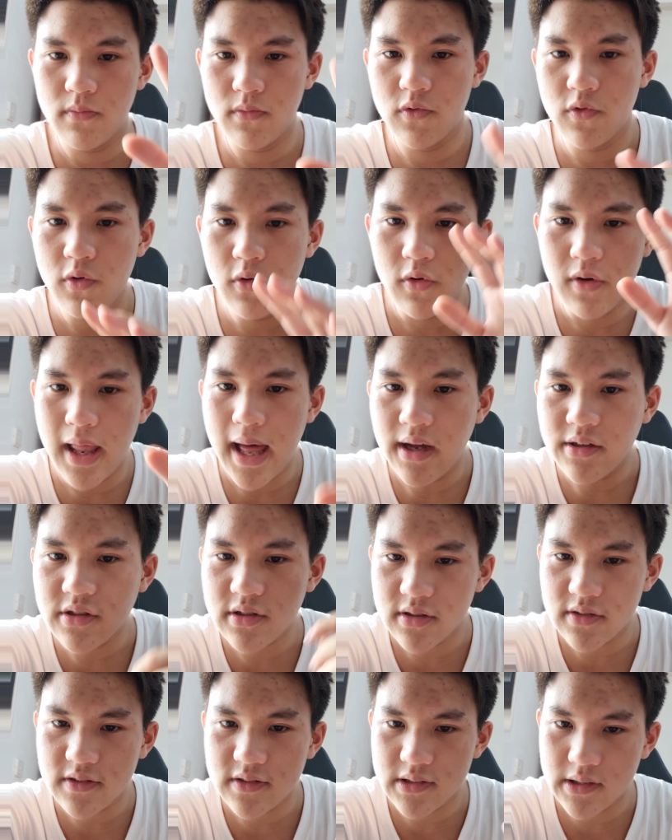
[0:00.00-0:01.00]
do
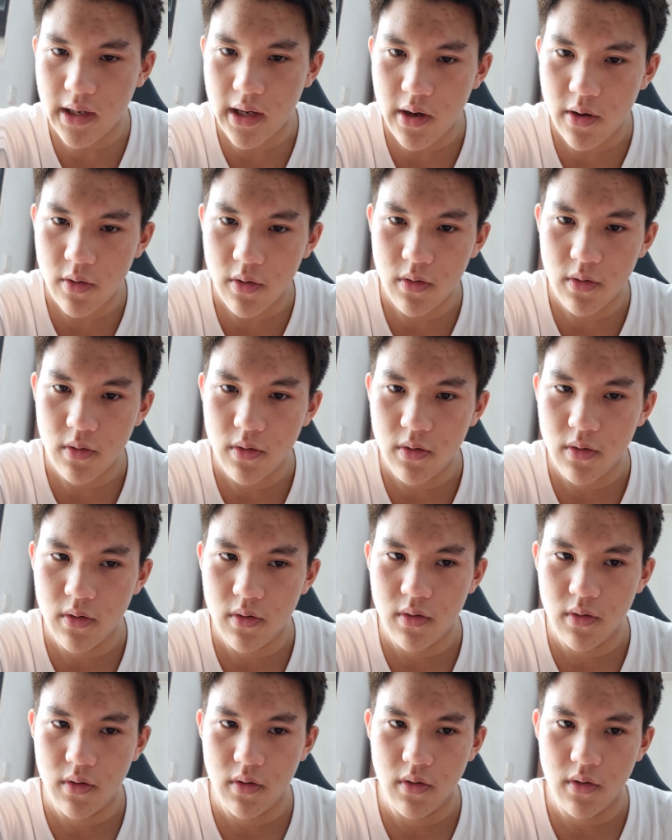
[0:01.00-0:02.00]
larger scale
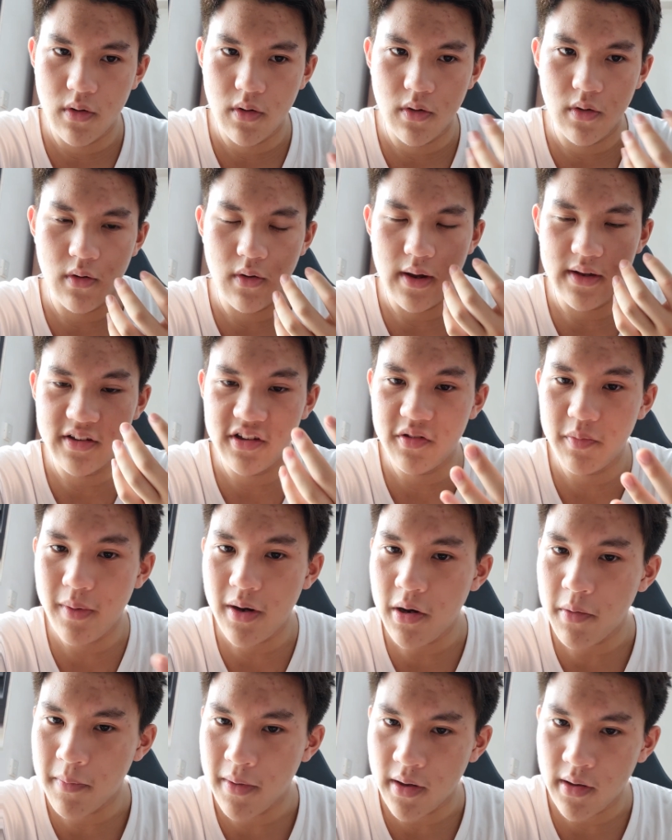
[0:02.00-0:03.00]

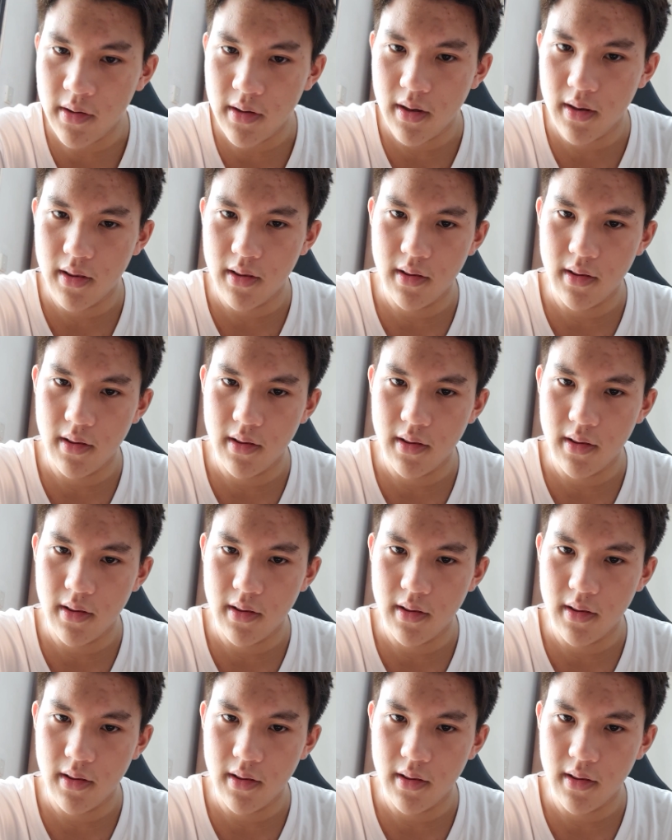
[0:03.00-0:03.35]
experiment,